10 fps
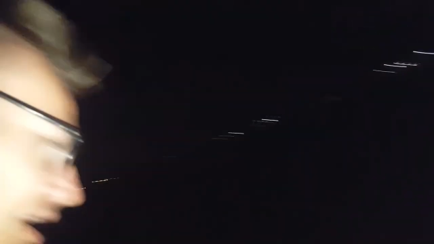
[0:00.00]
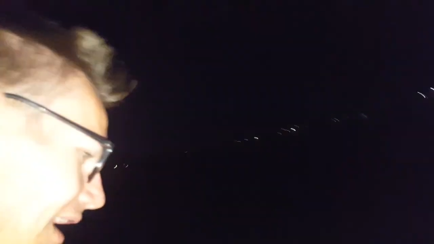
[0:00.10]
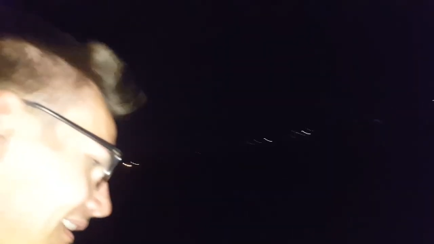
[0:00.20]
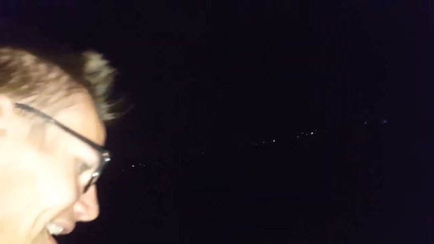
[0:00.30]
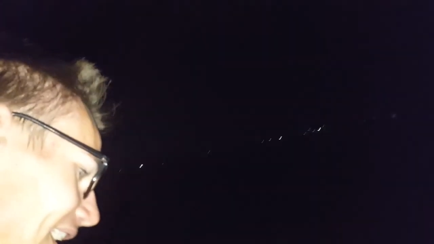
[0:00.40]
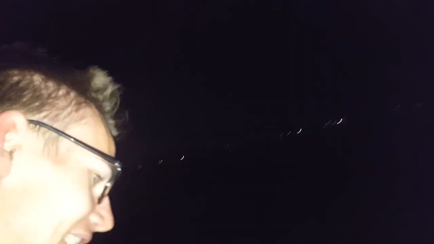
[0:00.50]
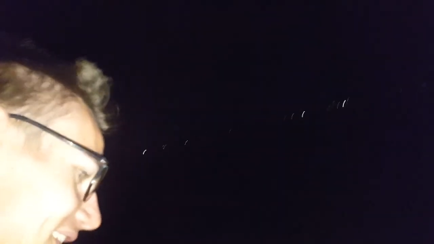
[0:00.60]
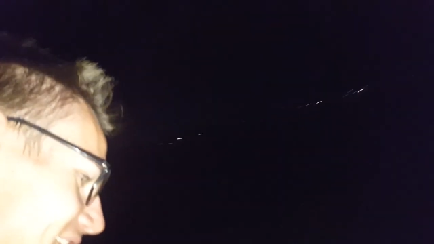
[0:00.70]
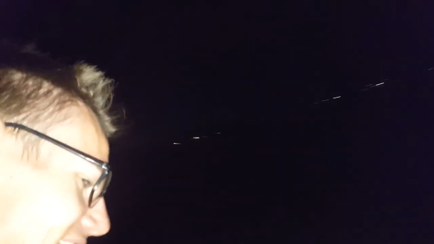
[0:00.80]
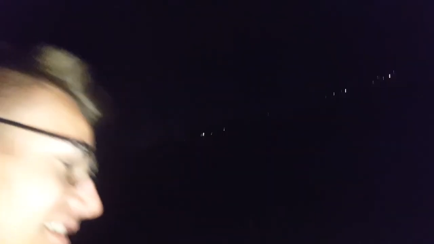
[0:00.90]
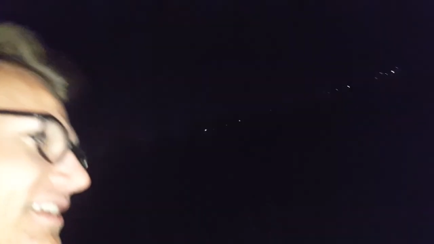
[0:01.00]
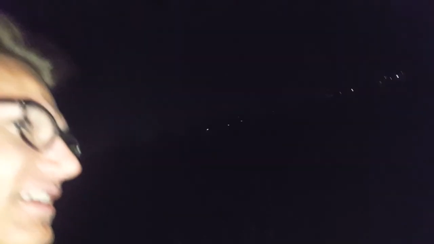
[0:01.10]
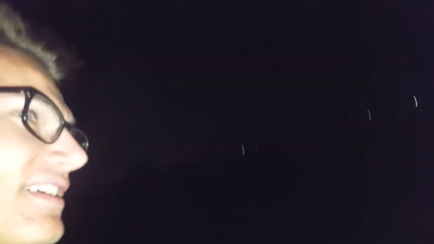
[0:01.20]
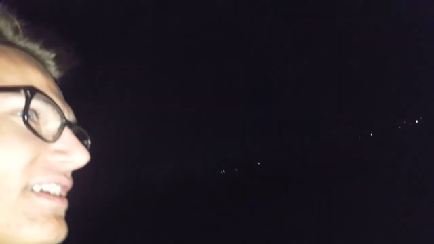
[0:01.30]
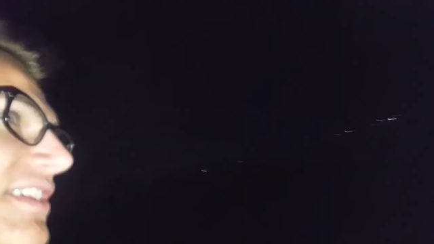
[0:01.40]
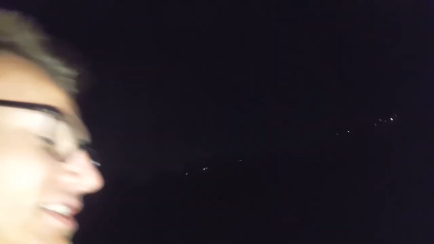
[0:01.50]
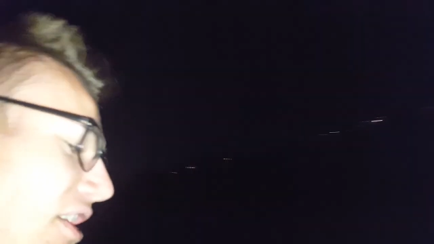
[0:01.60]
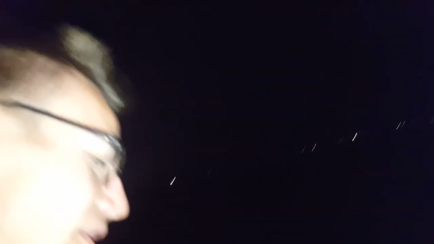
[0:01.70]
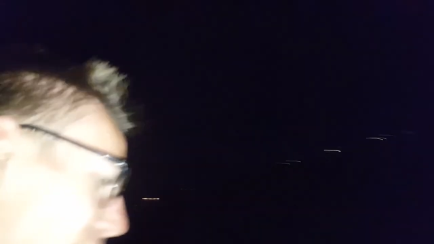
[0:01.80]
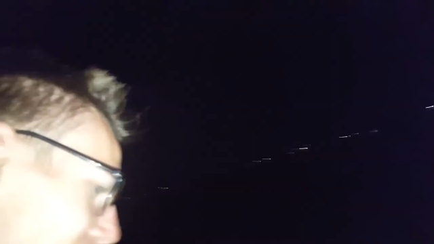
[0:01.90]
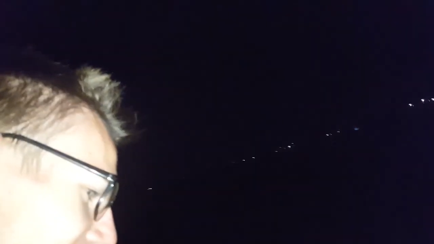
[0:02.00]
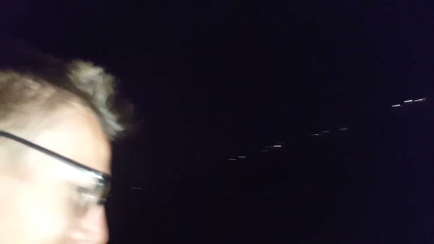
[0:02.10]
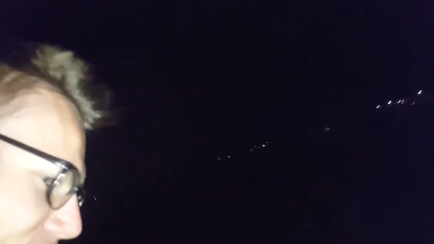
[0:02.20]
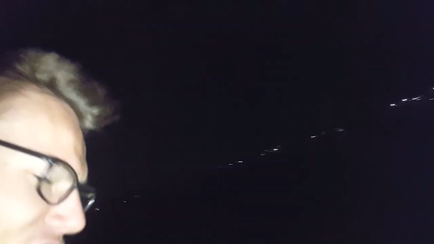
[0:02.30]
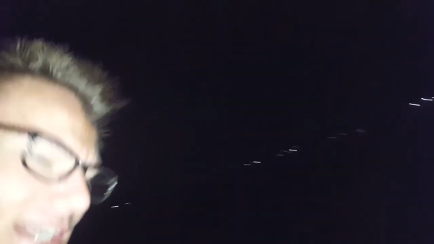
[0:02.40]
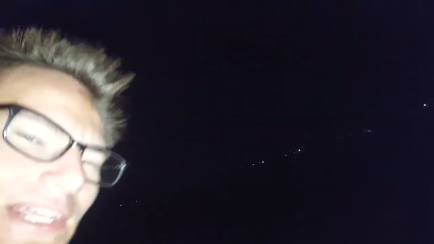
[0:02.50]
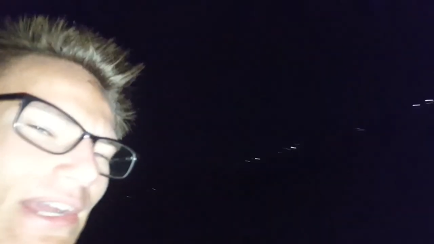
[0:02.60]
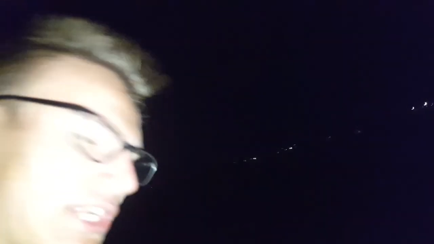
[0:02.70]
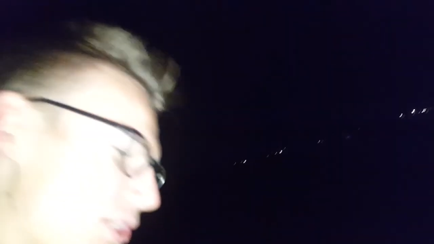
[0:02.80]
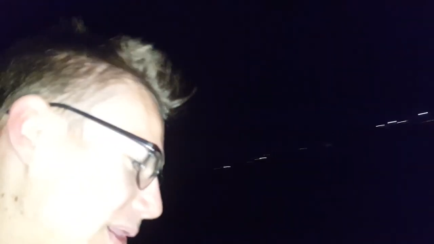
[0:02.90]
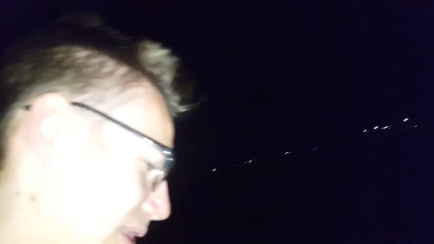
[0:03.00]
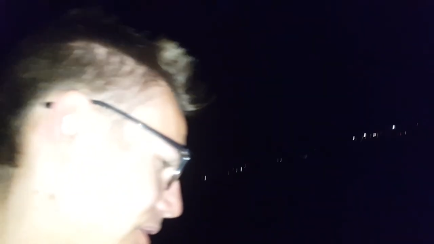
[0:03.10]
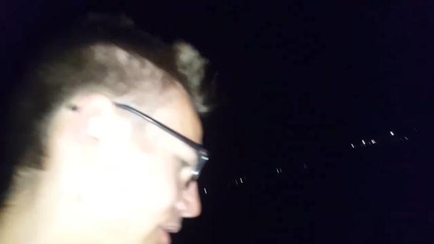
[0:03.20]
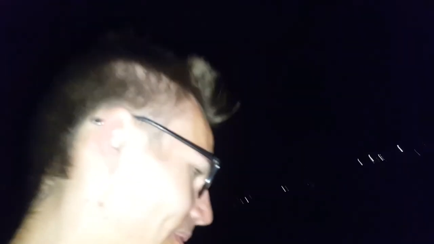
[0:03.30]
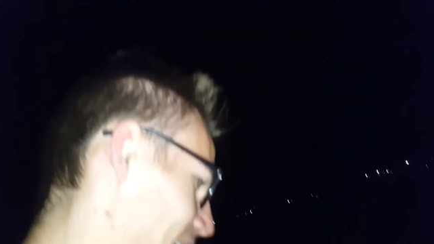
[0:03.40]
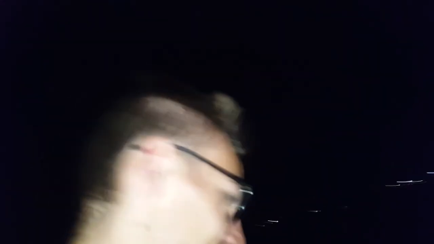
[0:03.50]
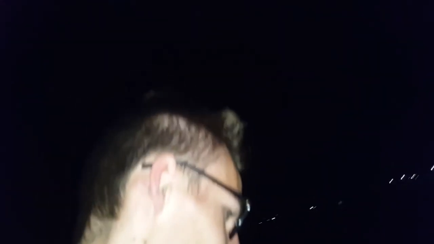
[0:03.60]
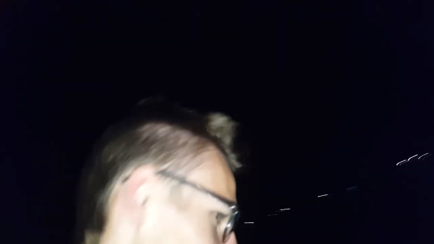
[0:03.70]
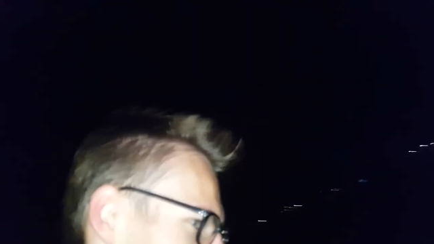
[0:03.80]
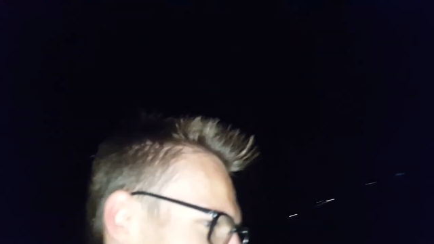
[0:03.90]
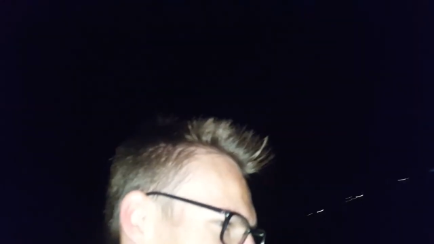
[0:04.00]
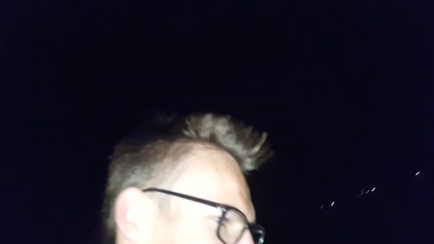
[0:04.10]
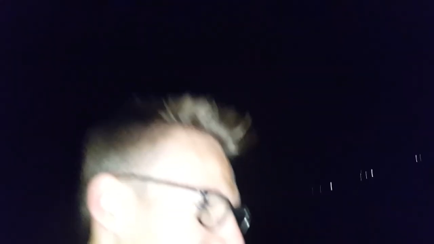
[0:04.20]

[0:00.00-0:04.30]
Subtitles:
(no speaker visible)